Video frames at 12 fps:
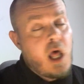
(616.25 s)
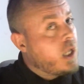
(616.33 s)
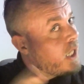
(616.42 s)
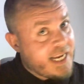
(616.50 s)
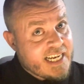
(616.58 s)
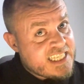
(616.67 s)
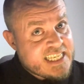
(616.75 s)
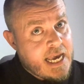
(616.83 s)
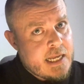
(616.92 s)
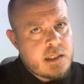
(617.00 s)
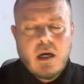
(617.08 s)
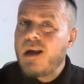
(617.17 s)
Like I
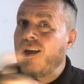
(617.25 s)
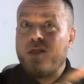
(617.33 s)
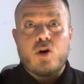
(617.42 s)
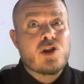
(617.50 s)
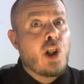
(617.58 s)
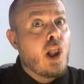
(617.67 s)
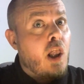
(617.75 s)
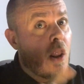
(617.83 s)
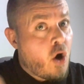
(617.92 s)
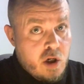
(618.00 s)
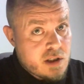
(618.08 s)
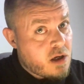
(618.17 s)
said, there's
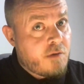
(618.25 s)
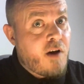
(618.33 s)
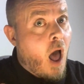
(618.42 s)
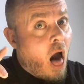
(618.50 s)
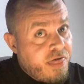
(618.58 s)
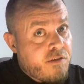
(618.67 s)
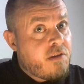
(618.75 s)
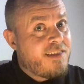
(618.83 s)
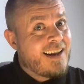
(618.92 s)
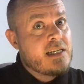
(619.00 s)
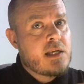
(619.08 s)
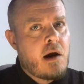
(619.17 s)
lots of other
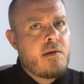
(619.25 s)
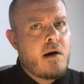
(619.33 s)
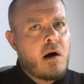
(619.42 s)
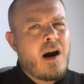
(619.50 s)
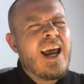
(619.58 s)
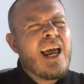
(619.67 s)
things out there,